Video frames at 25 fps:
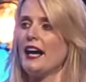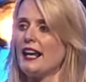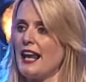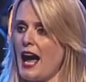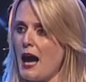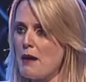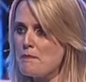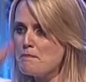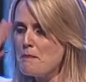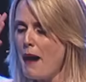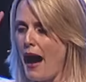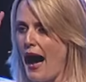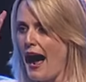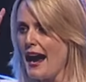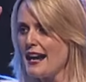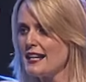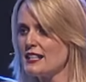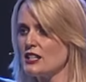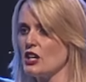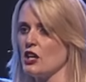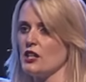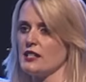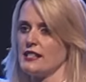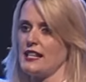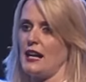And our
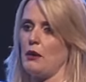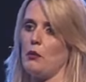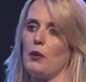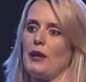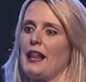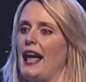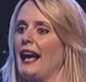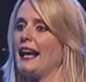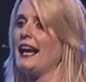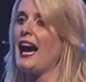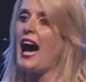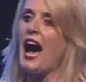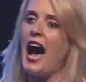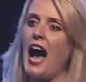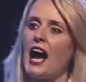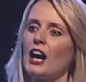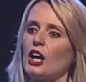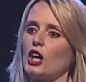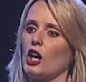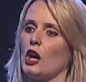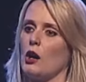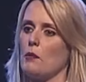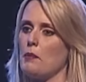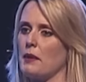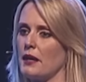mind goes that, well, I
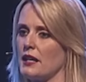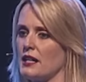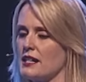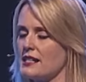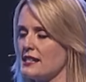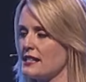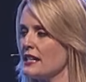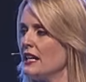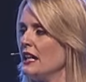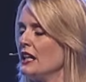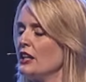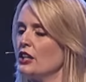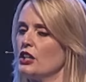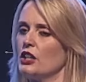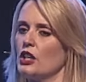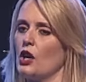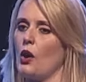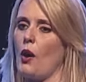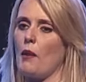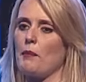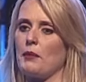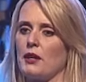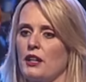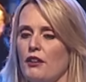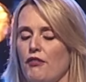can't go because, you
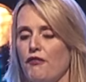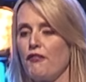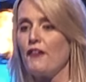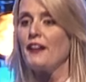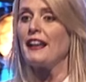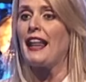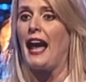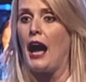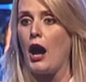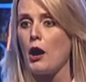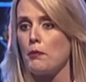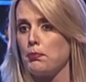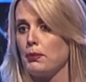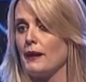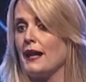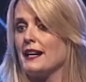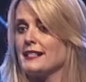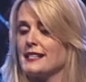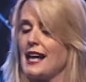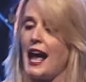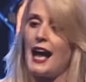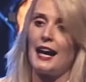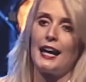know, I'm going to feel out of place.